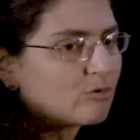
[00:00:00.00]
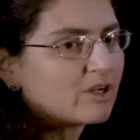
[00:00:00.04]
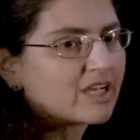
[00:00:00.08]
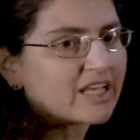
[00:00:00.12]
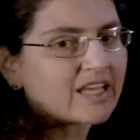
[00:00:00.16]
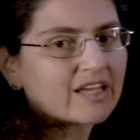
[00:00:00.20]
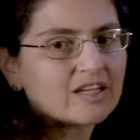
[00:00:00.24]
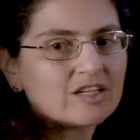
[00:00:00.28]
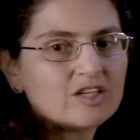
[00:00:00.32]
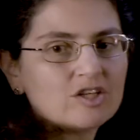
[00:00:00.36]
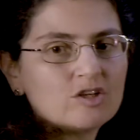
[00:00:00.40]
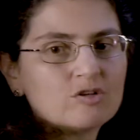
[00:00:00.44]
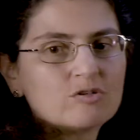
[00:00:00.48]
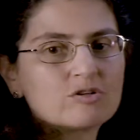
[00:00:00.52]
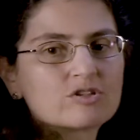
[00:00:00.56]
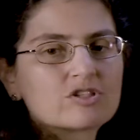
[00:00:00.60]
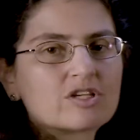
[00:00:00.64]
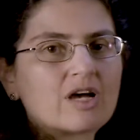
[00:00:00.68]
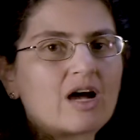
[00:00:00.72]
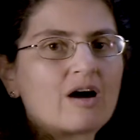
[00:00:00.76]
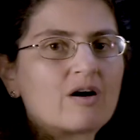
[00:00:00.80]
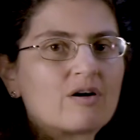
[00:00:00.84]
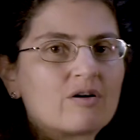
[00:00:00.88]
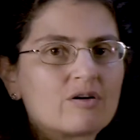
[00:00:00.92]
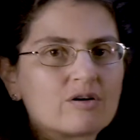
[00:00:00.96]
we can use
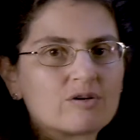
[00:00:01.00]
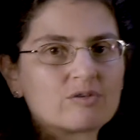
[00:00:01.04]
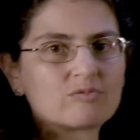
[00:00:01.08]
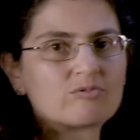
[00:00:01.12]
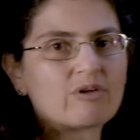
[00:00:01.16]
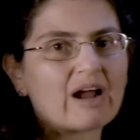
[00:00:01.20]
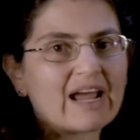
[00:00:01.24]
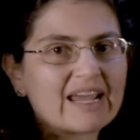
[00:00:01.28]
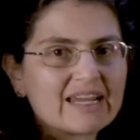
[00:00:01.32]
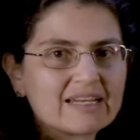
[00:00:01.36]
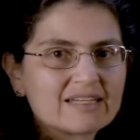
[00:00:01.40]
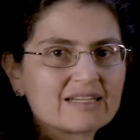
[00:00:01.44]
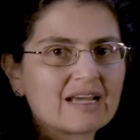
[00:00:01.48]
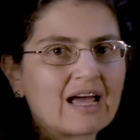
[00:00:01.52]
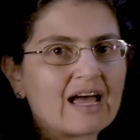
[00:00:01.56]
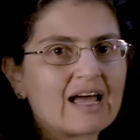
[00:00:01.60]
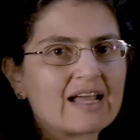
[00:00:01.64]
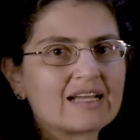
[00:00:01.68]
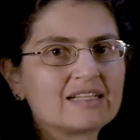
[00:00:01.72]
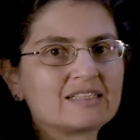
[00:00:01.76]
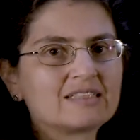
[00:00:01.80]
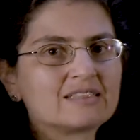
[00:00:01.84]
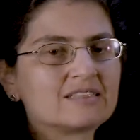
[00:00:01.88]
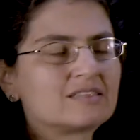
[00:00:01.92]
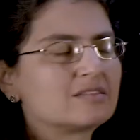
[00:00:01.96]
our
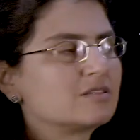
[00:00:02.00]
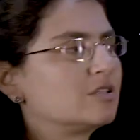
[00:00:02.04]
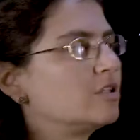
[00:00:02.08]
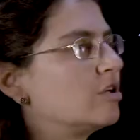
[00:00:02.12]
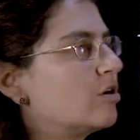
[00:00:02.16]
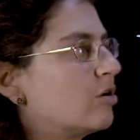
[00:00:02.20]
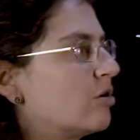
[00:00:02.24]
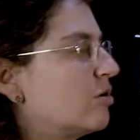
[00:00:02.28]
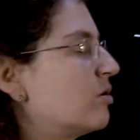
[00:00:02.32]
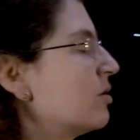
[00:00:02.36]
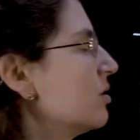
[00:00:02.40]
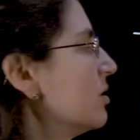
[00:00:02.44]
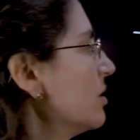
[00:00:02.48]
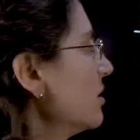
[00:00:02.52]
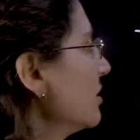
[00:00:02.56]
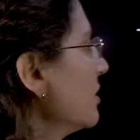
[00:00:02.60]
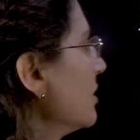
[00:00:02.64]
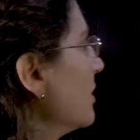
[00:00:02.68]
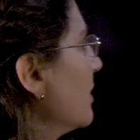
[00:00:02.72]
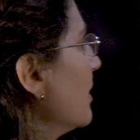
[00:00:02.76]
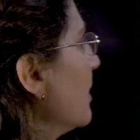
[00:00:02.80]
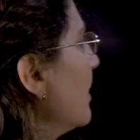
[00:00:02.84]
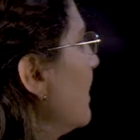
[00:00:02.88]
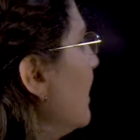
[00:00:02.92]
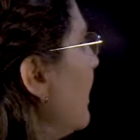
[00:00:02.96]
right-hand law
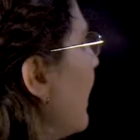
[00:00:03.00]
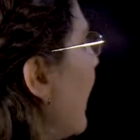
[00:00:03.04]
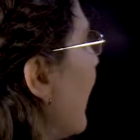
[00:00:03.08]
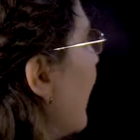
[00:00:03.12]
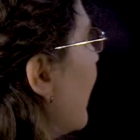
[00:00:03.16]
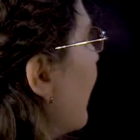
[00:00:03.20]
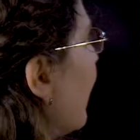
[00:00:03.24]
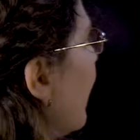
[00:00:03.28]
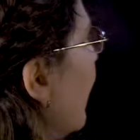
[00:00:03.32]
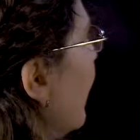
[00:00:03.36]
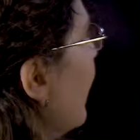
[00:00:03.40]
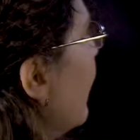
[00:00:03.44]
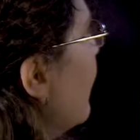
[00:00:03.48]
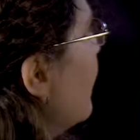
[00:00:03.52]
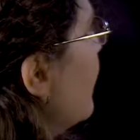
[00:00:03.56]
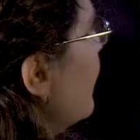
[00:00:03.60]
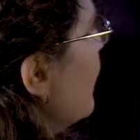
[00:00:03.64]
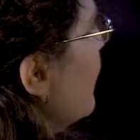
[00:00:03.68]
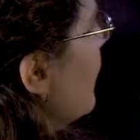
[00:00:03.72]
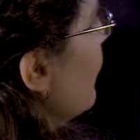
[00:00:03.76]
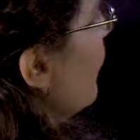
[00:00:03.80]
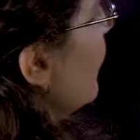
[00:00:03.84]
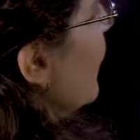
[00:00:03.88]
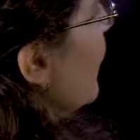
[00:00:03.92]
like this